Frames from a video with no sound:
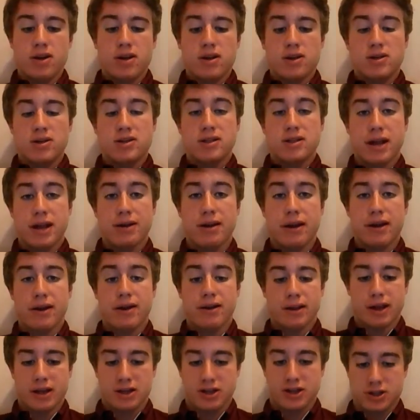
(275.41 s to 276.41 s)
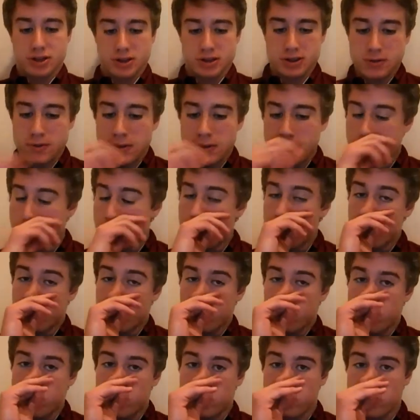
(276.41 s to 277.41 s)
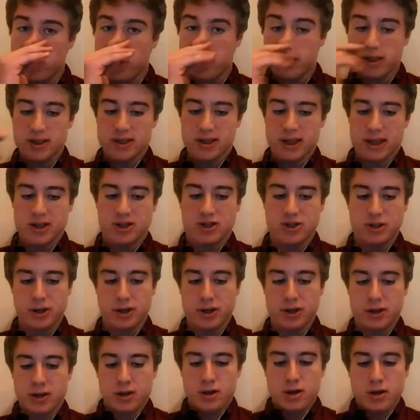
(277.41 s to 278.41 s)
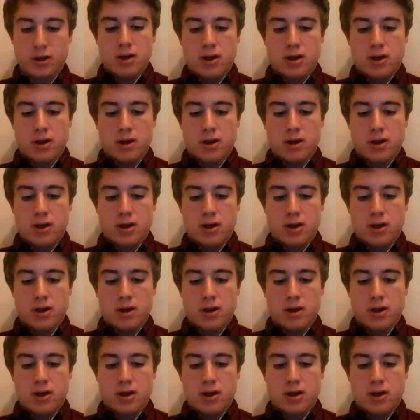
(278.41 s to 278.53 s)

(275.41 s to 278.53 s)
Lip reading: state regulations. In the early 20th century,